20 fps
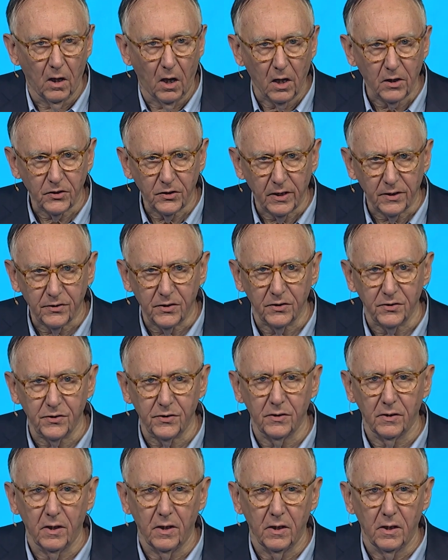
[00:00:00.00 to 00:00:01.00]
ArcGIS is
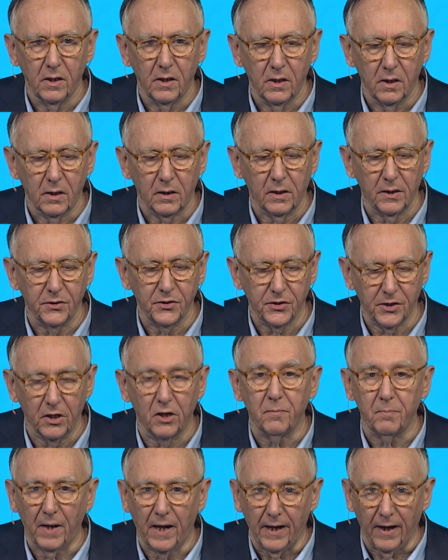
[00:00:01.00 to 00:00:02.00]

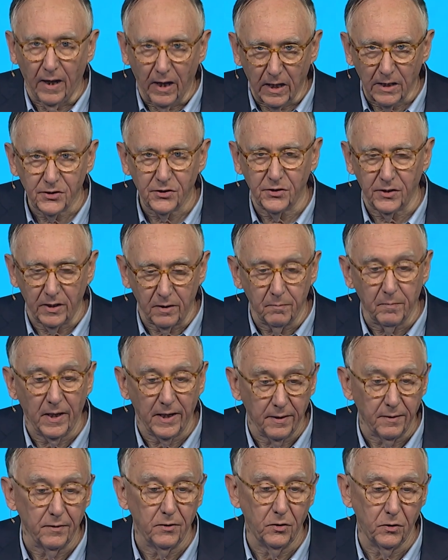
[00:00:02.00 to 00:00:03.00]
considered by us and
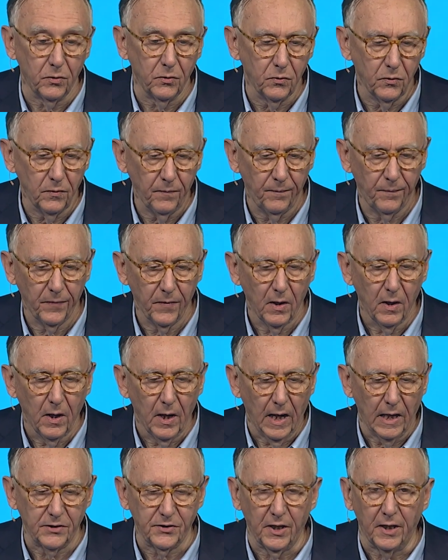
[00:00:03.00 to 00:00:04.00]
by you
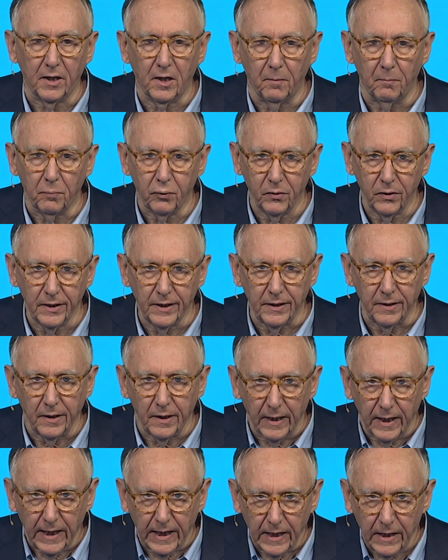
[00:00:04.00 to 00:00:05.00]
as a complete
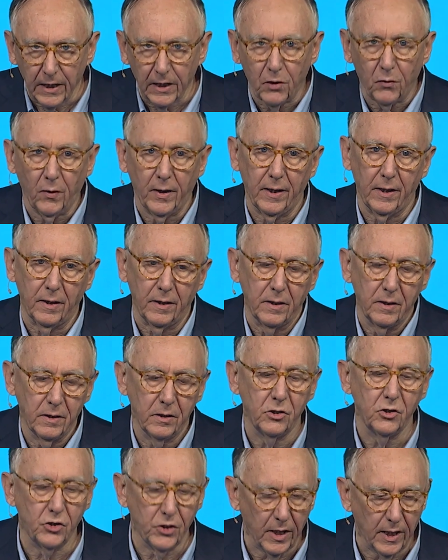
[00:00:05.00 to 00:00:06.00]
integrated
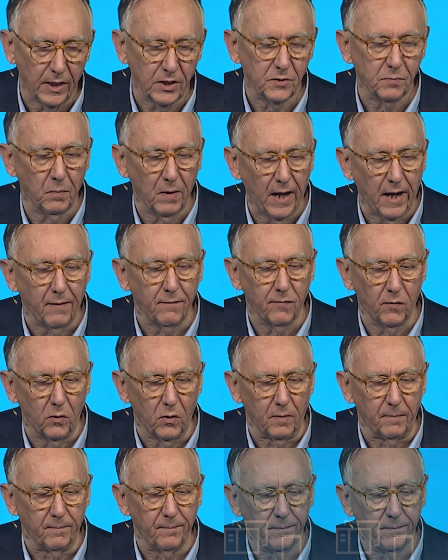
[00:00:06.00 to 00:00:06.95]
GIS platform